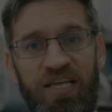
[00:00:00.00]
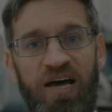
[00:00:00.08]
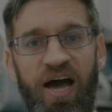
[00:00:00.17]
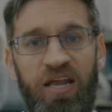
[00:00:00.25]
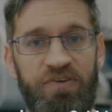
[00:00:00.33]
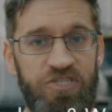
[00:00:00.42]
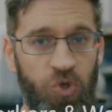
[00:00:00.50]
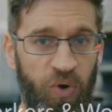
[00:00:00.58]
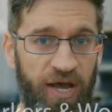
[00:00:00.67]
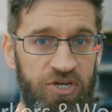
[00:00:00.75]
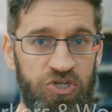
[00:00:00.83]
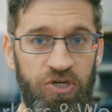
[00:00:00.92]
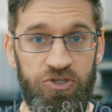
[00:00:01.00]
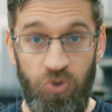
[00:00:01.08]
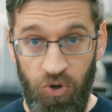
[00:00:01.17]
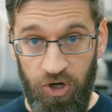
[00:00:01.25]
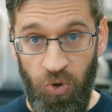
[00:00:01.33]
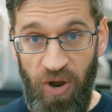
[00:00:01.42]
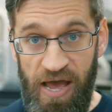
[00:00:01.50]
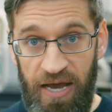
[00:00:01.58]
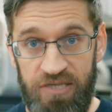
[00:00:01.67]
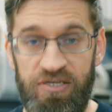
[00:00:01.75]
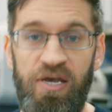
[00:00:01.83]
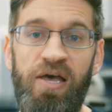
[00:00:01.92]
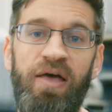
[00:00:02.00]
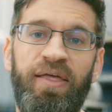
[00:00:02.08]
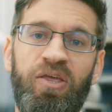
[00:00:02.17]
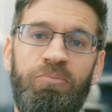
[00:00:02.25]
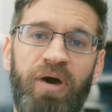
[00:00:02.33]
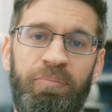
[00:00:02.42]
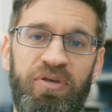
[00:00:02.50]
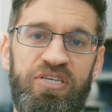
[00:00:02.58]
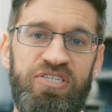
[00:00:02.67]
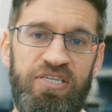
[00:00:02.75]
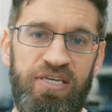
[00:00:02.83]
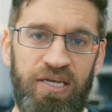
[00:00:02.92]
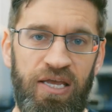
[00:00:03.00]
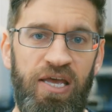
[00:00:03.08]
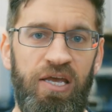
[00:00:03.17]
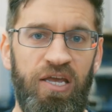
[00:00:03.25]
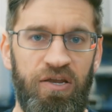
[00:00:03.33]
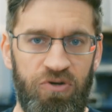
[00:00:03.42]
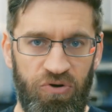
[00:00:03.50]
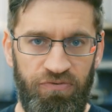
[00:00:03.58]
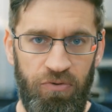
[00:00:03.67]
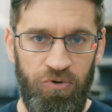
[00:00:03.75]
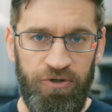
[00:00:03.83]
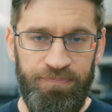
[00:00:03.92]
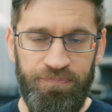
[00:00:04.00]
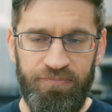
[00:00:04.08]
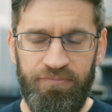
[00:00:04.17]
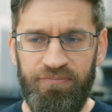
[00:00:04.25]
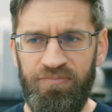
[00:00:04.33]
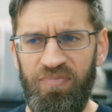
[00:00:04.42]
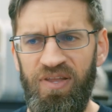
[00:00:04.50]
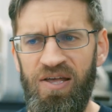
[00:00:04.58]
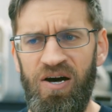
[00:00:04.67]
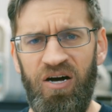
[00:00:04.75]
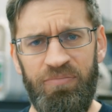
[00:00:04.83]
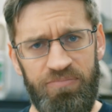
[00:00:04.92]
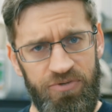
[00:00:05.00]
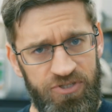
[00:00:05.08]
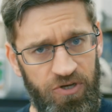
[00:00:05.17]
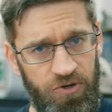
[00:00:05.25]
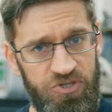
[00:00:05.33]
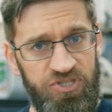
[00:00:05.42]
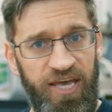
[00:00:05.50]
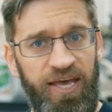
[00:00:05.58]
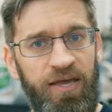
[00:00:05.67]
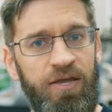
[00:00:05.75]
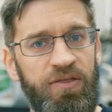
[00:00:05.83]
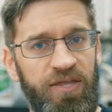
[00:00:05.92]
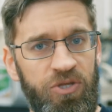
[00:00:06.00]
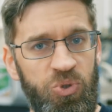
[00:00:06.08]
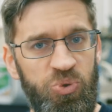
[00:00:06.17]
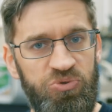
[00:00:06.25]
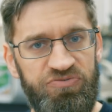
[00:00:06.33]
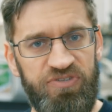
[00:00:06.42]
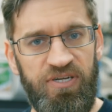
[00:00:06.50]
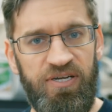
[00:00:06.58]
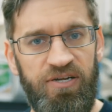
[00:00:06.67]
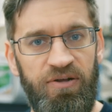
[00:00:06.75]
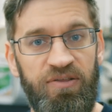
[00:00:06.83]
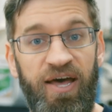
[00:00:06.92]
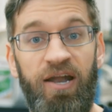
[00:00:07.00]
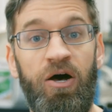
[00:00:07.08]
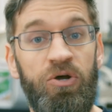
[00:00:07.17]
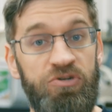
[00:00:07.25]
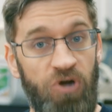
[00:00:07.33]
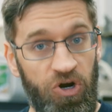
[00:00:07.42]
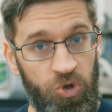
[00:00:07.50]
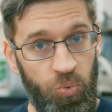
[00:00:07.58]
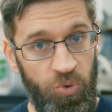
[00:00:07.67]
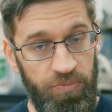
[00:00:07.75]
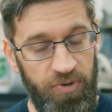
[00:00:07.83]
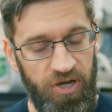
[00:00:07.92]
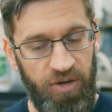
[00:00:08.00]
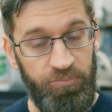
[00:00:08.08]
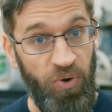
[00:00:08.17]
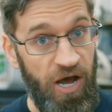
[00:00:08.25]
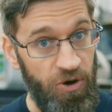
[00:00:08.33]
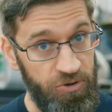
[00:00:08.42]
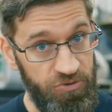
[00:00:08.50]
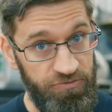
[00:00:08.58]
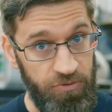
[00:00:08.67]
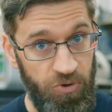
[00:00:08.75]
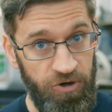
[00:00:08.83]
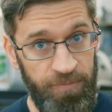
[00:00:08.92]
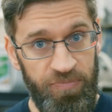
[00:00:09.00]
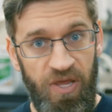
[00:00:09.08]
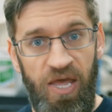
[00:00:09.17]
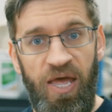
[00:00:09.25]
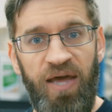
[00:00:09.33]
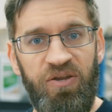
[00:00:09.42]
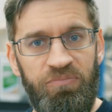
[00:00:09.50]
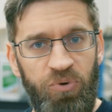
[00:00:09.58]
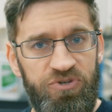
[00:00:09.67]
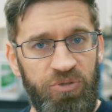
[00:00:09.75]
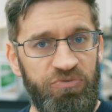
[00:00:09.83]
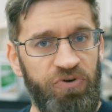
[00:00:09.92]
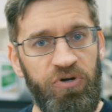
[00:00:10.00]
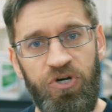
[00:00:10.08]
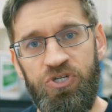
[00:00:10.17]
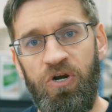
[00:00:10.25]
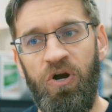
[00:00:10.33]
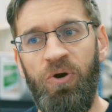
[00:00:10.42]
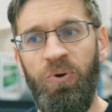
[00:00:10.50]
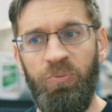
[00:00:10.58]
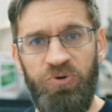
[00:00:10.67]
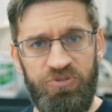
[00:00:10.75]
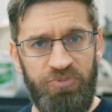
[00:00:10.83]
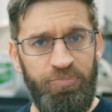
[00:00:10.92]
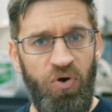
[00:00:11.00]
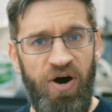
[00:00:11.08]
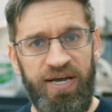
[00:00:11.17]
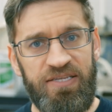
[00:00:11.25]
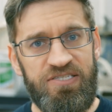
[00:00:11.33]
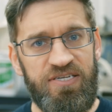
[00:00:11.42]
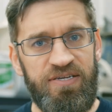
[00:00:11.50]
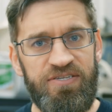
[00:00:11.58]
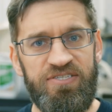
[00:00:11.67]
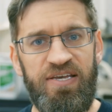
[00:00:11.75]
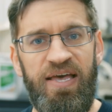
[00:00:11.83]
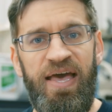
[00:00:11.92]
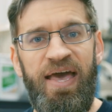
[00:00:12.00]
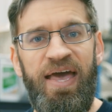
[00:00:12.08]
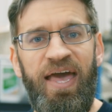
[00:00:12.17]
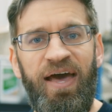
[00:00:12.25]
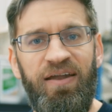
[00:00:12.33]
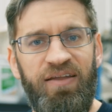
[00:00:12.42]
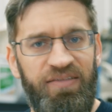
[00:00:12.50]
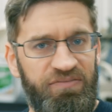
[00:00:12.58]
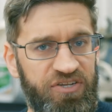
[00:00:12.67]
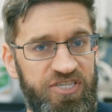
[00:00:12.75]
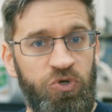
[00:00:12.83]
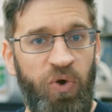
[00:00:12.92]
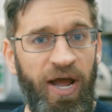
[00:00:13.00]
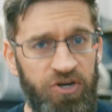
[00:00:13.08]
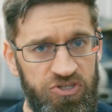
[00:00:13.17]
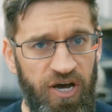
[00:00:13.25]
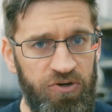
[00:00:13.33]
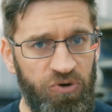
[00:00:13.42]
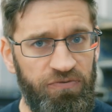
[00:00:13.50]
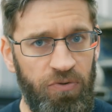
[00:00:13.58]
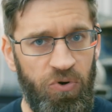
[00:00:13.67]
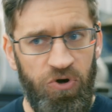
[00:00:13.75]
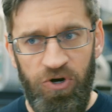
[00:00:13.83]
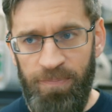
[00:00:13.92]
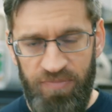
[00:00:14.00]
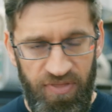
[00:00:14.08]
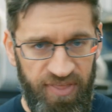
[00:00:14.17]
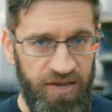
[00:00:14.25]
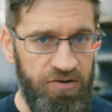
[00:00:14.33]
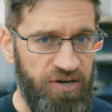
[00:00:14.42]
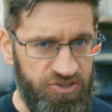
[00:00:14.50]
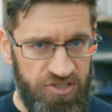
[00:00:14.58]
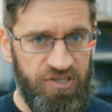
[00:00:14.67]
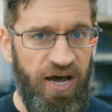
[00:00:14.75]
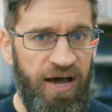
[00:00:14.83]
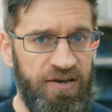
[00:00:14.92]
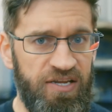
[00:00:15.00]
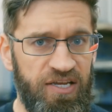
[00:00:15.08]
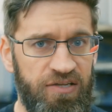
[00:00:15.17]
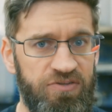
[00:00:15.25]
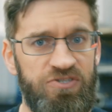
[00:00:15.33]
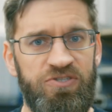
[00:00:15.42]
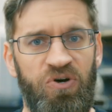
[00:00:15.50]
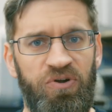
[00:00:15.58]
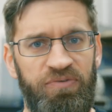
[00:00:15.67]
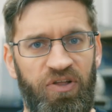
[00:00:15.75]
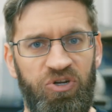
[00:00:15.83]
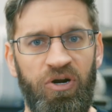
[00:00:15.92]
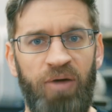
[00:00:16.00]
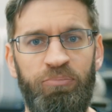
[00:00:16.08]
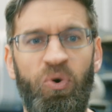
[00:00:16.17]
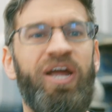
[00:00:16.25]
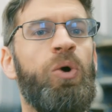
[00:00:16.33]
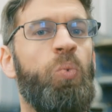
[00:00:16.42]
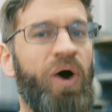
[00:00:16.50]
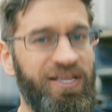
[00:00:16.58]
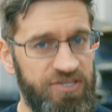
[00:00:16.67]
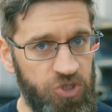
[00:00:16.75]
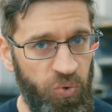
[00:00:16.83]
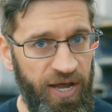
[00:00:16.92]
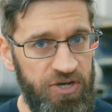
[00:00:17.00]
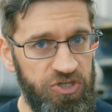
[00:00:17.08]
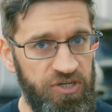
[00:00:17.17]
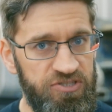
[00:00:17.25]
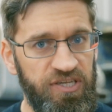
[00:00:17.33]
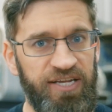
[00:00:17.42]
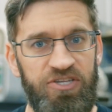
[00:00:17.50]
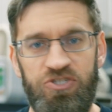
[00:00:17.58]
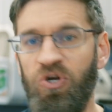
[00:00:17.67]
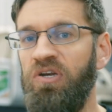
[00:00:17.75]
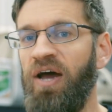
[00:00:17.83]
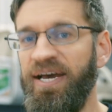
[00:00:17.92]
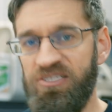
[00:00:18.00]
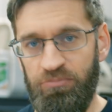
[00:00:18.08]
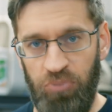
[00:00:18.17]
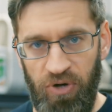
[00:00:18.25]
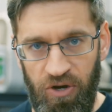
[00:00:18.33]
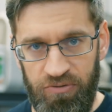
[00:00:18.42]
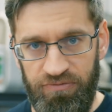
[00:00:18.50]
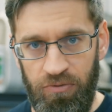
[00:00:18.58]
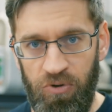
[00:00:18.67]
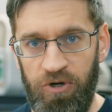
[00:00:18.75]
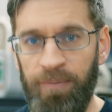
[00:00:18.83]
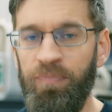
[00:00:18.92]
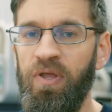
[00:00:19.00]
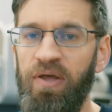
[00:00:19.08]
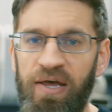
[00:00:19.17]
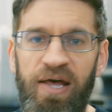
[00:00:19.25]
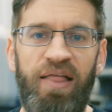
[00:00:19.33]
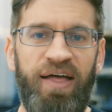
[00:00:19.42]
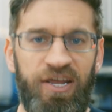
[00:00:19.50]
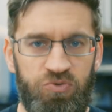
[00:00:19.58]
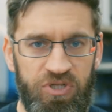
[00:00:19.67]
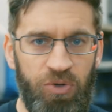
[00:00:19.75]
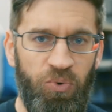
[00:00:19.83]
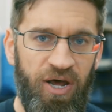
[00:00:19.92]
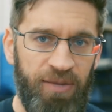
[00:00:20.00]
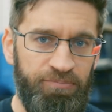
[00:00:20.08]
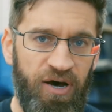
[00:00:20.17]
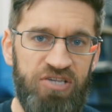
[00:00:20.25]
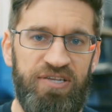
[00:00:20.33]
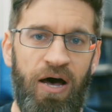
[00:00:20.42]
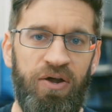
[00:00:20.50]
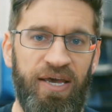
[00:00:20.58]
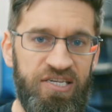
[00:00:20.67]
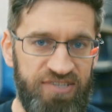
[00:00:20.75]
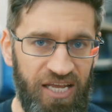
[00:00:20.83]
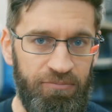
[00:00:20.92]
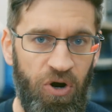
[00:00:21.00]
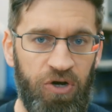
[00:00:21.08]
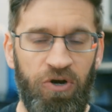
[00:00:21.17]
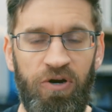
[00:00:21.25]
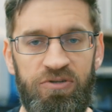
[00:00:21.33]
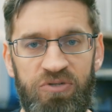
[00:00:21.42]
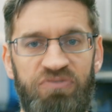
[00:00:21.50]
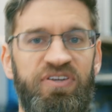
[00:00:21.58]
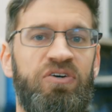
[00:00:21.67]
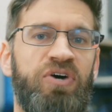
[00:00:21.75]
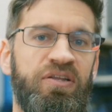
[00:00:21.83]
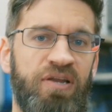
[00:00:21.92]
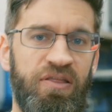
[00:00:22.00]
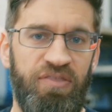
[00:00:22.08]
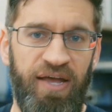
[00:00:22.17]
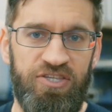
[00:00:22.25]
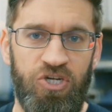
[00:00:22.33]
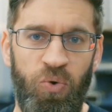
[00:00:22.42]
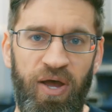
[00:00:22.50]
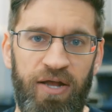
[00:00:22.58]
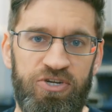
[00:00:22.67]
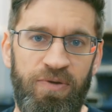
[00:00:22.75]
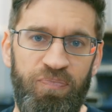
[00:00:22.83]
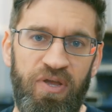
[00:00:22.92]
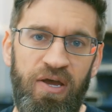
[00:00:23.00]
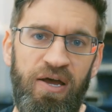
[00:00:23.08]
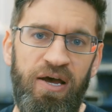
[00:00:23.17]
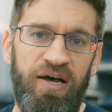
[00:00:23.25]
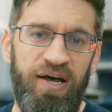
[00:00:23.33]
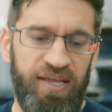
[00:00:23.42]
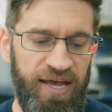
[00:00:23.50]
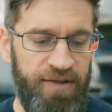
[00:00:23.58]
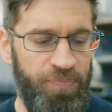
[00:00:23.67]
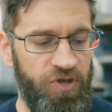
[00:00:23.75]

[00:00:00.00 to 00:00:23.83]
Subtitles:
kind of scratches or cracks that you might be seeing in your floor. So say that you've got a dark brown floor and you move some furniture, move some appliances, and you let scratches on your floor. That dust has gotten in, so another bright white scratches against your nice brown floor. That is when you want to bust out a stain marker to fill in that scratch. Again,